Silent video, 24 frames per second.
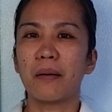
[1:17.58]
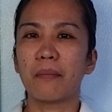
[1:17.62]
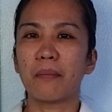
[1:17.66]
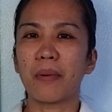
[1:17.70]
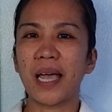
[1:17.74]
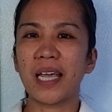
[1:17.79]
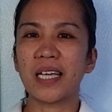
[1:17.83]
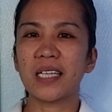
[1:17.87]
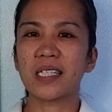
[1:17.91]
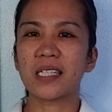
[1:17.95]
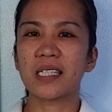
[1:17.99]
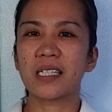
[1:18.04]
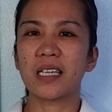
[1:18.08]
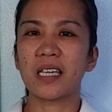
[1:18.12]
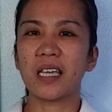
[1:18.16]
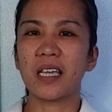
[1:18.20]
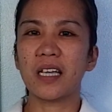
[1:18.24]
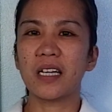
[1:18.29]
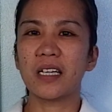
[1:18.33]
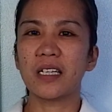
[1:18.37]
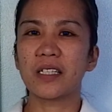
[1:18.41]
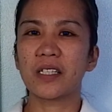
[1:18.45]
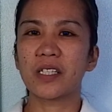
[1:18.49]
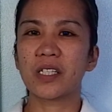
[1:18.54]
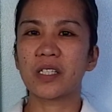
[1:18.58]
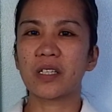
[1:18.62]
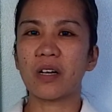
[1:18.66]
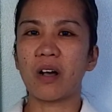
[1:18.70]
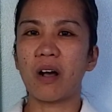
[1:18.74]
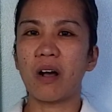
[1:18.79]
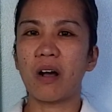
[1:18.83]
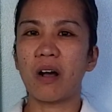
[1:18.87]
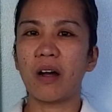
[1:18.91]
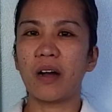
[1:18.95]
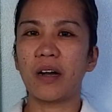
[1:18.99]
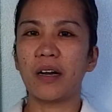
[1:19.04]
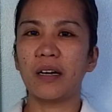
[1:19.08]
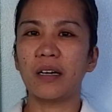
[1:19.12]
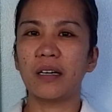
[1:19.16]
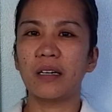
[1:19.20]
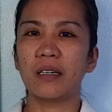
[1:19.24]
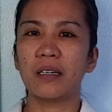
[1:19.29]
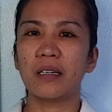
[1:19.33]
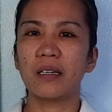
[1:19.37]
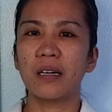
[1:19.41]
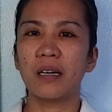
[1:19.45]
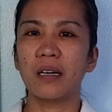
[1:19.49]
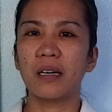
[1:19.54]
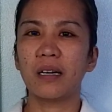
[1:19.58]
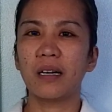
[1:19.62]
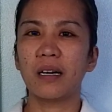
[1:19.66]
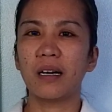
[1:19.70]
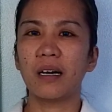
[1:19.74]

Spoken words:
My skills are